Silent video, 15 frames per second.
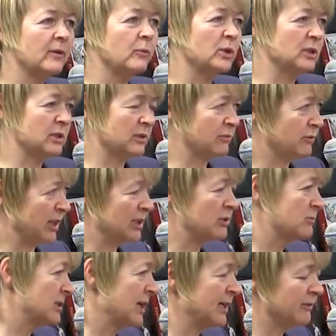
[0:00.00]
which is a
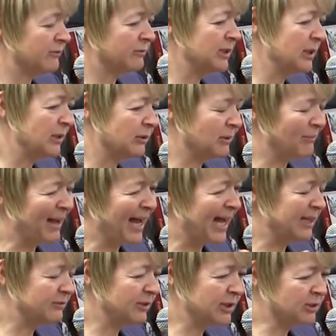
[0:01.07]
kind of you know a
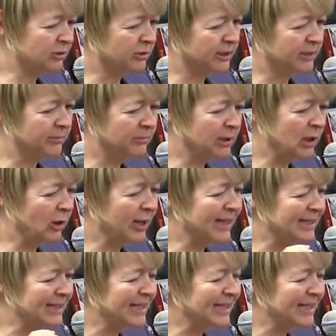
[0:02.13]
mad Victorian plot. It